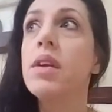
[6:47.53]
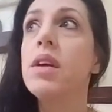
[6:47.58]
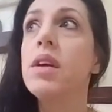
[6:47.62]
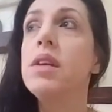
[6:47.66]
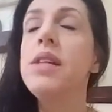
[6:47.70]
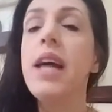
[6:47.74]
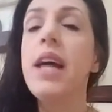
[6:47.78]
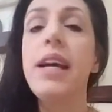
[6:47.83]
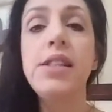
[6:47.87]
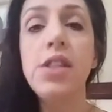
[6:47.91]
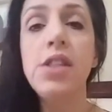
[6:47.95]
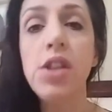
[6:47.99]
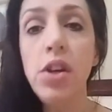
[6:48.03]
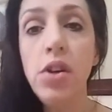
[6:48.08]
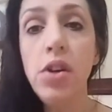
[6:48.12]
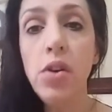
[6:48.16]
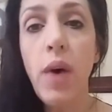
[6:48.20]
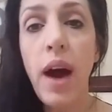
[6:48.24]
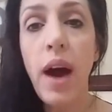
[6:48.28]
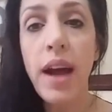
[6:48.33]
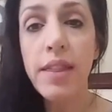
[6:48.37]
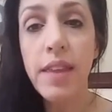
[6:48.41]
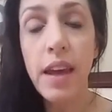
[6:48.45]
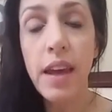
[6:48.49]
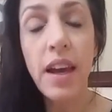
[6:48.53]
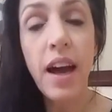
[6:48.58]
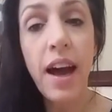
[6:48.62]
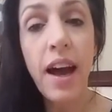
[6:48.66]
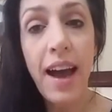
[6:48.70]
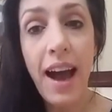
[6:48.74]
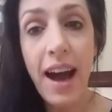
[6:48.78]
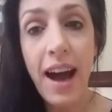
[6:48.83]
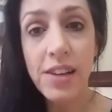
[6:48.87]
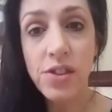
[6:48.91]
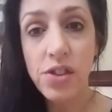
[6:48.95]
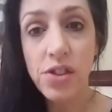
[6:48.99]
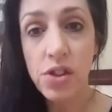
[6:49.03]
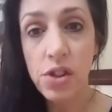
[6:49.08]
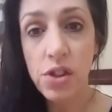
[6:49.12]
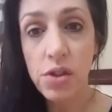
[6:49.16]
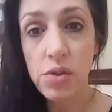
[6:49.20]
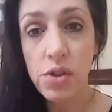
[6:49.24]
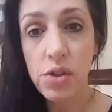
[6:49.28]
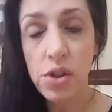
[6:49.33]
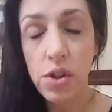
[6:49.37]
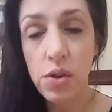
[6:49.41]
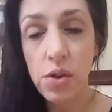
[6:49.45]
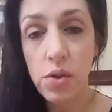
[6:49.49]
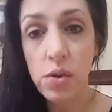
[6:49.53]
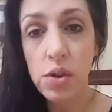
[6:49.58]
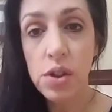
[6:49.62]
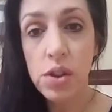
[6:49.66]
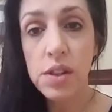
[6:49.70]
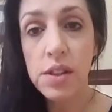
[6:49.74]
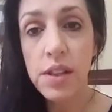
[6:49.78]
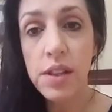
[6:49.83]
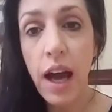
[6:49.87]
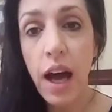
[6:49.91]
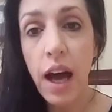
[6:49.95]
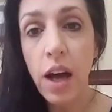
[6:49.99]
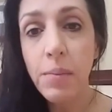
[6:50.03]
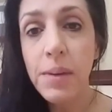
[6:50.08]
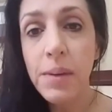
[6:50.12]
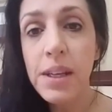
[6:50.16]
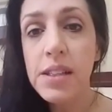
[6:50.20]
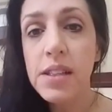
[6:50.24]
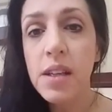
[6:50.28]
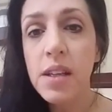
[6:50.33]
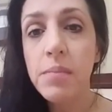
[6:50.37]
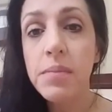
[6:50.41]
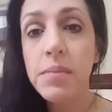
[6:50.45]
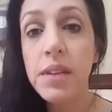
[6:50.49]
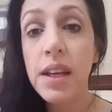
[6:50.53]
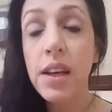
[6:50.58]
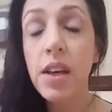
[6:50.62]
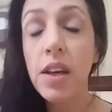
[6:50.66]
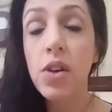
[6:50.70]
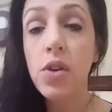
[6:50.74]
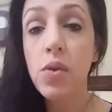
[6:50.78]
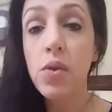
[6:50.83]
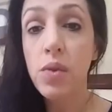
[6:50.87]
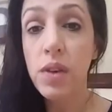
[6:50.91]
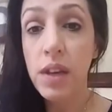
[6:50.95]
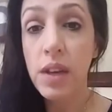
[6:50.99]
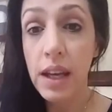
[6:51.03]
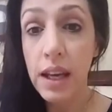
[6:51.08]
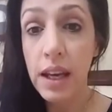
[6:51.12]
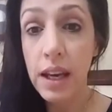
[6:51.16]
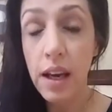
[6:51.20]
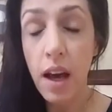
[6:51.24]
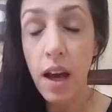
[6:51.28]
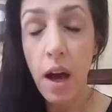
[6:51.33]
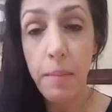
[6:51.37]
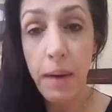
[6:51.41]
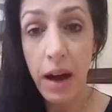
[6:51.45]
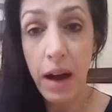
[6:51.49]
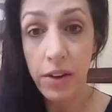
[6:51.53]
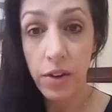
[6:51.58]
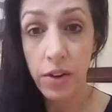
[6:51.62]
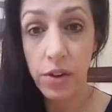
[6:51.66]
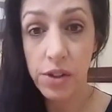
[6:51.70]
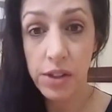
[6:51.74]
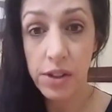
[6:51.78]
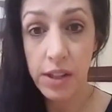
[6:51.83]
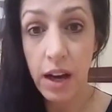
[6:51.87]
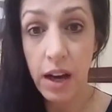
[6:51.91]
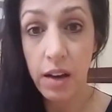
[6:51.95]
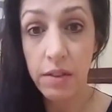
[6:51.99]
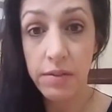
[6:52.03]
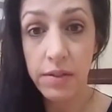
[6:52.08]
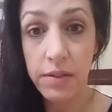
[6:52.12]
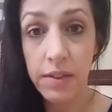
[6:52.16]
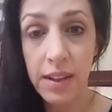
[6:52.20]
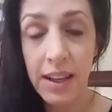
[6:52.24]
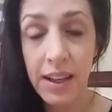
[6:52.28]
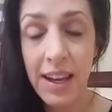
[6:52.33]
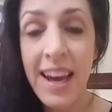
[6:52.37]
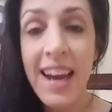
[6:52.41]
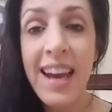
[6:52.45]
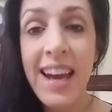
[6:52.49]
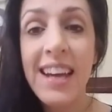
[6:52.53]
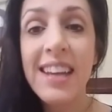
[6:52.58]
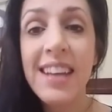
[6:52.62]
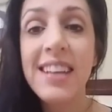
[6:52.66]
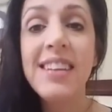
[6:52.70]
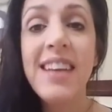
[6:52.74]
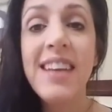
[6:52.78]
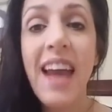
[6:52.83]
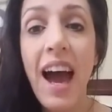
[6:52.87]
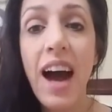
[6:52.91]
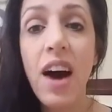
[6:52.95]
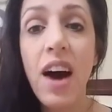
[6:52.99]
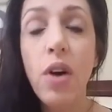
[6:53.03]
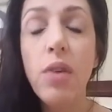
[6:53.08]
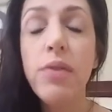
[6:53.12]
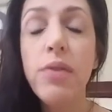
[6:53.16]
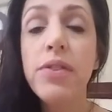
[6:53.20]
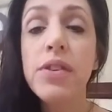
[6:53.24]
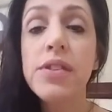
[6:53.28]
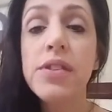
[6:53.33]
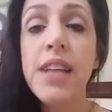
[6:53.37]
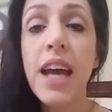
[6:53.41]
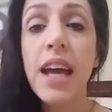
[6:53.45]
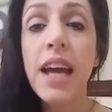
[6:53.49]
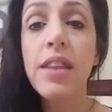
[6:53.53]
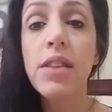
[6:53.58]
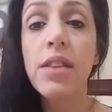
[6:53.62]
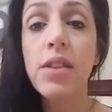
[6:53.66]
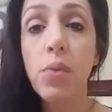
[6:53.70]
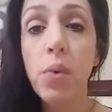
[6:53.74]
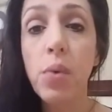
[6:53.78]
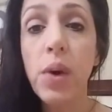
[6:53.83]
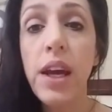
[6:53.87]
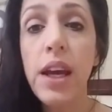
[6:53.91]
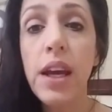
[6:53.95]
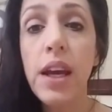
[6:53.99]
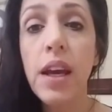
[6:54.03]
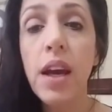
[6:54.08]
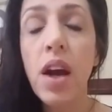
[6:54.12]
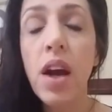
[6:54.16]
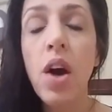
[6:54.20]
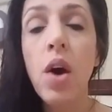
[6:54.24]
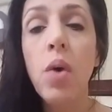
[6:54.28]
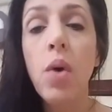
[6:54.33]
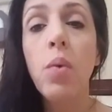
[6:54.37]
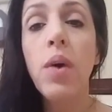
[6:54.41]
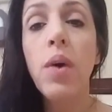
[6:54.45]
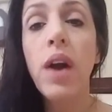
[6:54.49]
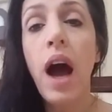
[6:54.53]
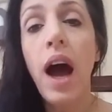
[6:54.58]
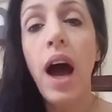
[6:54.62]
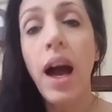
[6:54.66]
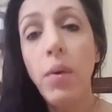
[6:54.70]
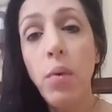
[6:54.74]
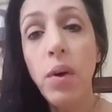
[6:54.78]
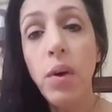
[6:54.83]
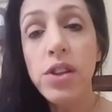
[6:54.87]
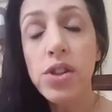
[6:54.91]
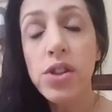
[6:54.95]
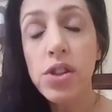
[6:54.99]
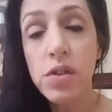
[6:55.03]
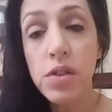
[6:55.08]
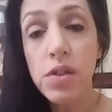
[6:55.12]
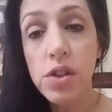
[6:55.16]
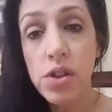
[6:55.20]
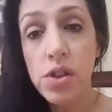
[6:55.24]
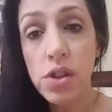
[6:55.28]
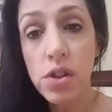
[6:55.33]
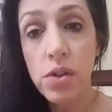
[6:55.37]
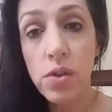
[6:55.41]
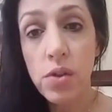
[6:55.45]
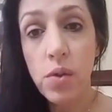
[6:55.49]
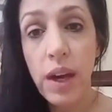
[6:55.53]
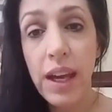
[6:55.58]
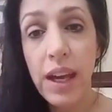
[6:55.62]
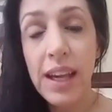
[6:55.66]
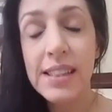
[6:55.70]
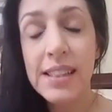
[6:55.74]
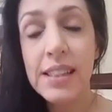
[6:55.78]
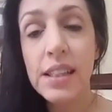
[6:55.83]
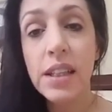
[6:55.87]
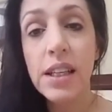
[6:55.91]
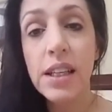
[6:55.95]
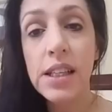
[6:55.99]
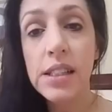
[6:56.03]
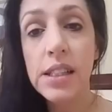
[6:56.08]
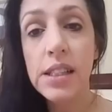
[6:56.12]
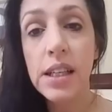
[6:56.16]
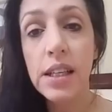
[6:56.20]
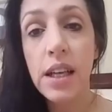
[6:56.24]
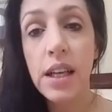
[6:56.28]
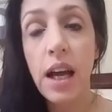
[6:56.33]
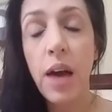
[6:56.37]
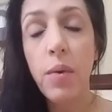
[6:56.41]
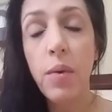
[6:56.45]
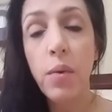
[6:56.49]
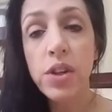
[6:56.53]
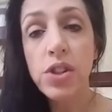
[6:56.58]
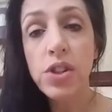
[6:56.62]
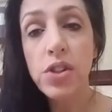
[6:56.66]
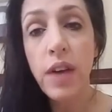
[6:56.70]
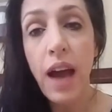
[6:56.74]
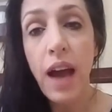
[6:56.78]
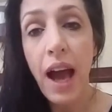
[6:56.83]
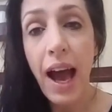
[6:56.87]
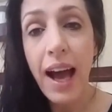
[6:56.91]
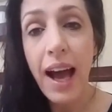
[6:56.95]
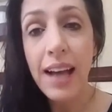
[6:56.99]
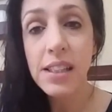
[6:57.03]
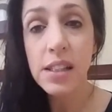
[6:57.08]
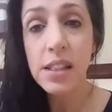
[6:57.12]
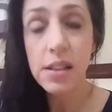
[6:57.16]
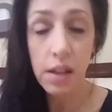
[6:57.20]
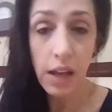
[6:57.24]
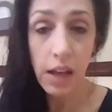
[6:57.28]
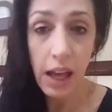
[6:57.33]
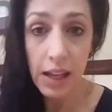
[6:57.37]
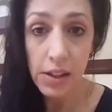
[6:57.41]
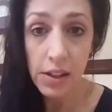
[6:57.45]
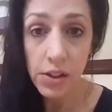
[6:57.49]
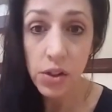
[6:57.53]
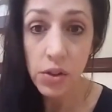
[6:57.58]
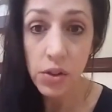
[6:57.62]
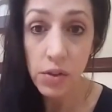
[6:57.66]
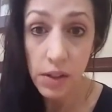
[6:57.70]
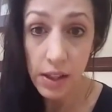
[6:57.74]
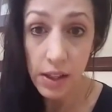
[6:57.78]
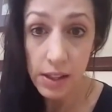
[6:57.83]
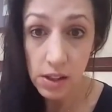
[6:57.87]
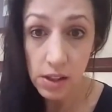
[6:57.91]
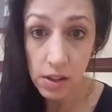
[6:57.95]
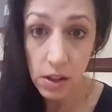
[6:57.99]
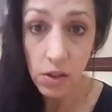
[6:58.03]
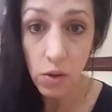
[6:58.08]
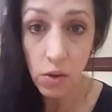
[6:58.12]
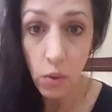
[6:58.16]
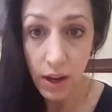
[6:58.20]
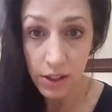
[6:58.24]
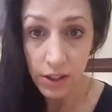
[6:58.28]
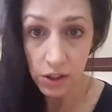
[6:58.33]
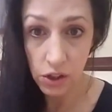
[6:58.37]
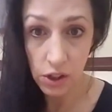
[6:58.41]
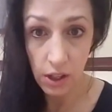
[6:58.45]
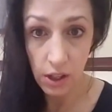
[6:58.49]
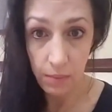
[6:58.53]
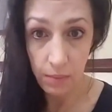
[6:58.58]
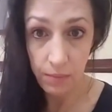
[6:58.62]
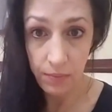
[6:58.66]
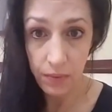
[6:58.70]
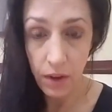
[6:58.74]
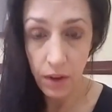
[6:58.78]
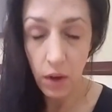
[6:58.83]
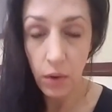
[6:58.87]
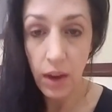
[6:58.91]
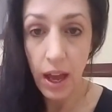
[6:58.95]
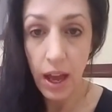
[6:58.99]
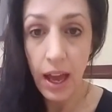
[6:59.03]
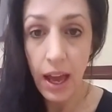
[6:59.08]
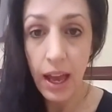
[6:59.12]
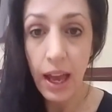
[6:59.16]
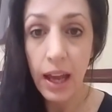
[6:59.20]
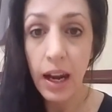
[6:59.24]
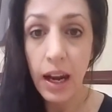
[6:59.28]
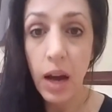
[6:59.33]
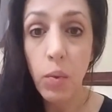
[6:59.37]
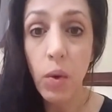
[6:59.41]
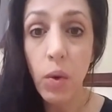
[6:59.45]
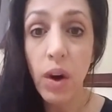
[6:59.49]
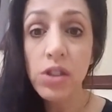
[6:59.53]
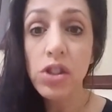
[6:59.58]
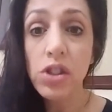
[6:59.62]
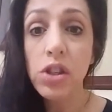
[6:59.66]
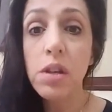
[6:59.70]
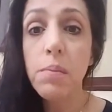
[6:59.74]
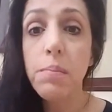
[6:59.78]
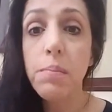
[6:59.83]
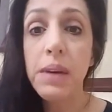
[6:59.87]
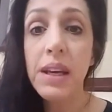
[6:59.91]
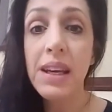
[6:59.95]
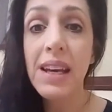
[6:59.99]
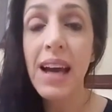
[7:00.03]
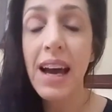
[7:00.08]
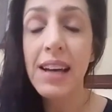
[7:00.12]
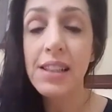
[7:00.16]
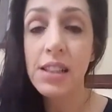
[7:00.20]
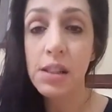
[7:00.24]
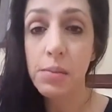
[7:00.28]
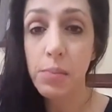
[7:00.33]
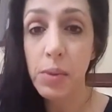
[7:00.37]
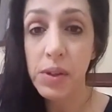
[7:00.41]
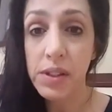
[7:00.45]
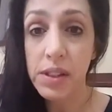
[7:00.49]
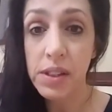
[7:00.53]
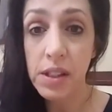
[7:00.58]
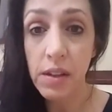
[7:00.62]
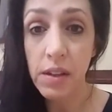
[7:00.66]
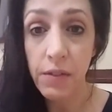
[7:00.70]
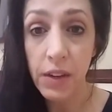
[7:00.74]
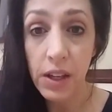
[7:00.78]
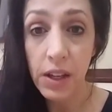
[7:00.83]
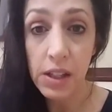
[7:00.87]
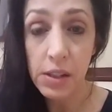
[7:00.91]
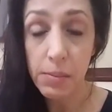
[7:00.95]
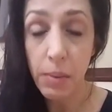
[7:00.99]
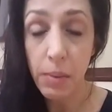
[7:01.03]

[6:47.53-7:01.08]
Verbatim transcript: Day two, I think I asked you to tell me something unique about yourself. Now, for day three, what I want you to do is listen. I want you to answer this question, okay? And I want you to be as specific as